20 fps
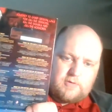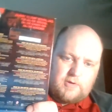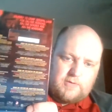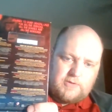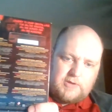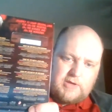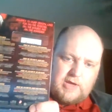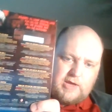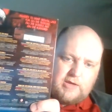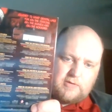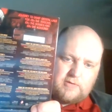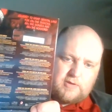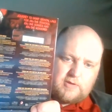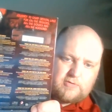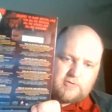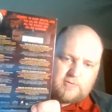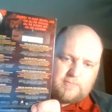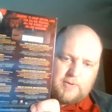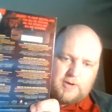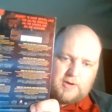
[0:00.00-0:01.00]
on the eight
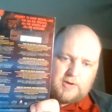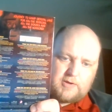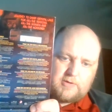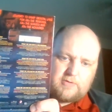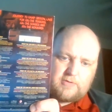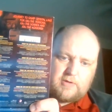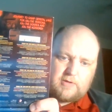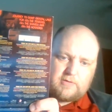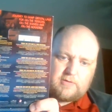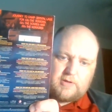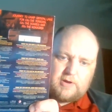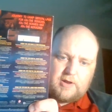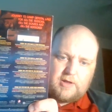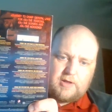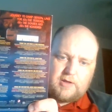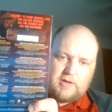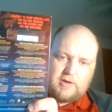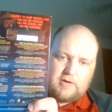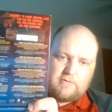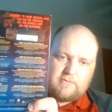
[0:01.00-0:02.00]
disc box set that I
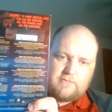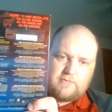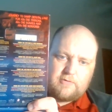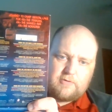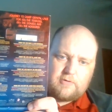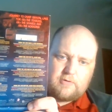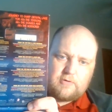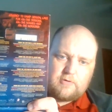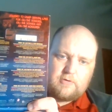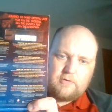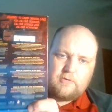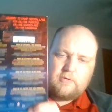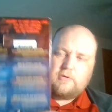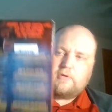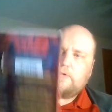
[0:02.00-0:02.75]
have here.